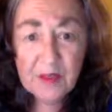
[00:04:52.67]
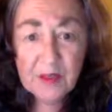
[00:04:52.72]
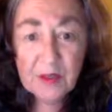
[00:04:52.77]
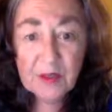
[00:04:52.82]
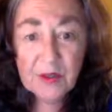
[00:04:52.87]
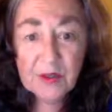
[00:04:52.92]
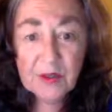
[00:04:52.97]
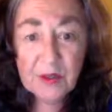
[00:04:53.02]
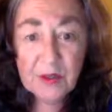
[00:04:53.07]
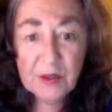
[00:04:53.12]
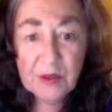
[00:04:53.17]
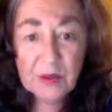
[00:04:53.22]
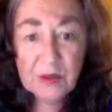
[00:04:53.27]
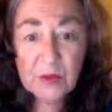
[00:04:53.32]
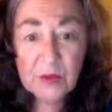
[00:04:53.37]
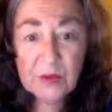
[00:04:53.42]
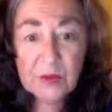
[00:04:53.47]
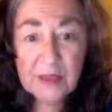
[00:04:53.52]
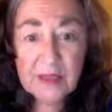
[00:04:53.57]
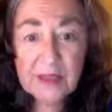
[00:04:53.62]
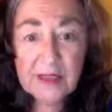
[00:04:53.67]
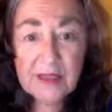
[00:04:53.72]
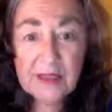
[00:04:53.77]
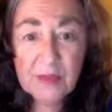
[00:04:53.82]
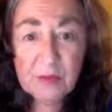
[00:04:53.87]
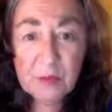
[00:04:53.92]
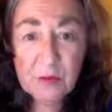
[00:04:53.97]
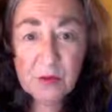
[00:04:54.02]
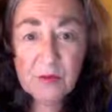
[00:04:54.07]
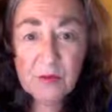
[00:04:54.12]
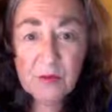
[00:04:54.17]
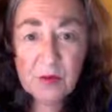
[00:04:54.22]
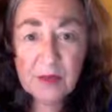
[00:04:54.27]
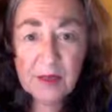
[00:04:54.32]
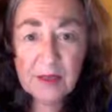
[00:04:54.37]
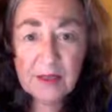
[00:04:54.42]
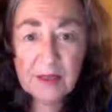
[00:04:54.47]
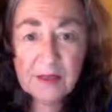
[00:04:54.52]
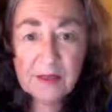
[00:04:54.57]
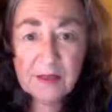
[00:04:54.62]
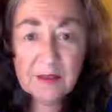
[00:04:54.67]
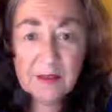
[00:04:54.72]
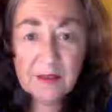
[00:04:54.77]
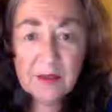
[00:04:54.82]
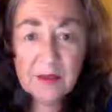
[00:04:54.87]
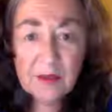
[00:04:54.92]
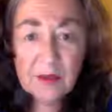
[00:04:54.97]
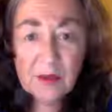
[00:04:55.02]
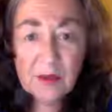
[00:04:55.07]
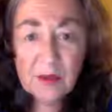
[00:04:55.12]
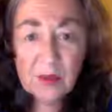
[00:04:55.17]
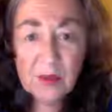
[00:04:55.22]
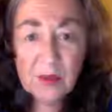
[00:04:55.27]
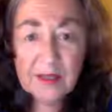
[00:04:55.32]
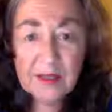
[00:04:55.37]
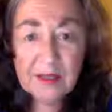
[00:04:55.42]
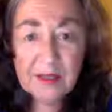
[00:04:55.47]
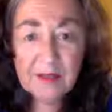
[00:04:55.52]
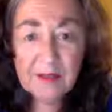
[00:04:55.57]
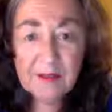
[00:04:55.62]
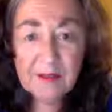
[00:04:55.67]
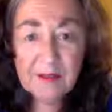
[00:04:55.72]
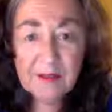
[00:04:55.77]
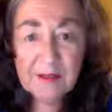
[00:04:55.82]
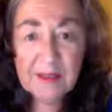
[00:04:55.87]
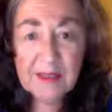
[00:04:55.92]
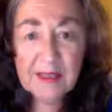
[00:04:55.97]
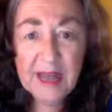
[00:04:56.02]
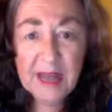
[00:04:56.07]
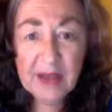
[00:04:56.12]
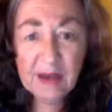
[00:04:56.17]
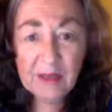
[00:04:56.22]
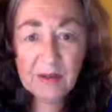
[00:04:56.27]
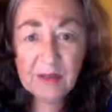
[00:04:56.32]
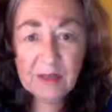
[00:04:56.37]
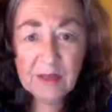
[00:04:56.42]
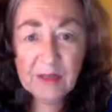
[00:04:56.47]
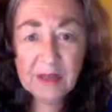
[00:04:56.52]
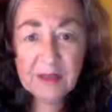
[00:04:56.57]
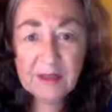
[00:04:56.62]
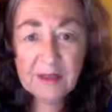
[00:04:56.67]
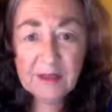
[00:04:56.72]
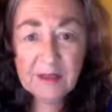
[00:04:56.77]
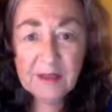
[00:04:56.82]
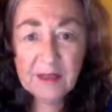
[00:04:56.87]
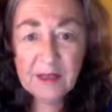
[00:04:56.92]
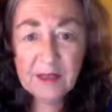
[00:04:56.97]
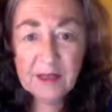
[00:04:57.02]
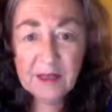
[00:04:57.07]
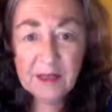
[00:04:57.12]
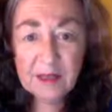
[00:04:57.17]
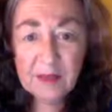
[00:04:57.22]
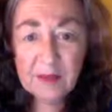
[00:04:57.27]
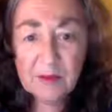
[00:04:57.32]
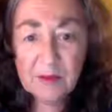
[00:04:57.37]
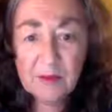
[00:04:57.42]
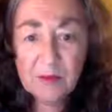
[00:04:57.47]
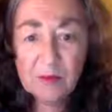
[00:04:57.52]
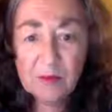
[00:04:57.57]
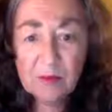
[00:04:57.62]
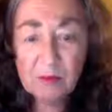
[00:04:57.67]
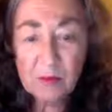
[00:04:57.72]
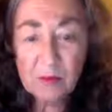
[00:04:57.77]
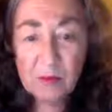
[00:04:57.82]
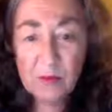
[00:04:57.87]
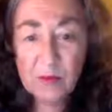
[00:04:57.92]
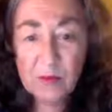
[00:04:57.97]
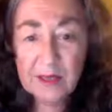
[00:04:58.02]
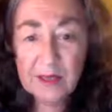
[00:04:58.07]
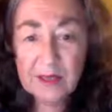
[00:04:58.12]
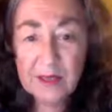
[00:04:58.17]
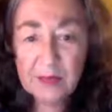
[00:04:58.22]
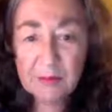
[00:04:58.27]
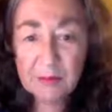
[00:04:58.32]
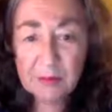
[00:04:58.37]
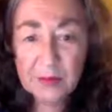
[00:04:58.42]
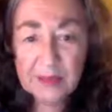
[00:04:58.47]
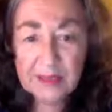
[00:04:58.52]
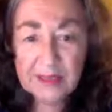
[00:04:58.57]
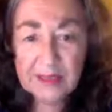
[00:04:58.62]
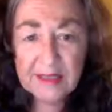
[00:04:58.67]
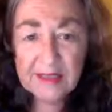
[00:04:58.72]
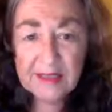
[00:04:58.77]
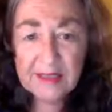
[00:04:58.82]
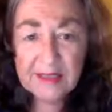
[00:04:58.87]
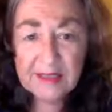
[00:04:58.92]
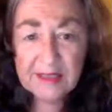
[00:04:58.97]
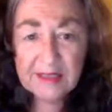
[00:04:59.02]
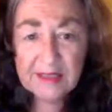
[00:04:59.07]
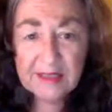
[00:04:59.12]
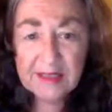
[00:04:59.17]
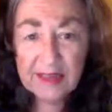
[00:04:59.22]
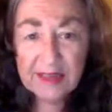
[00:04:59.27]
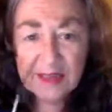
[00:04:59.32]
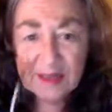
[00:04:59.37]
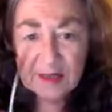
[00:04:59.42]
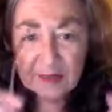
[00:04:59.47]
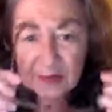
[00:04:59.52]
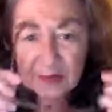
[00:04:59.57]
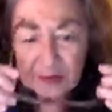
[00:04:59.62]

So let's move on with the outline of what I'm presenting today.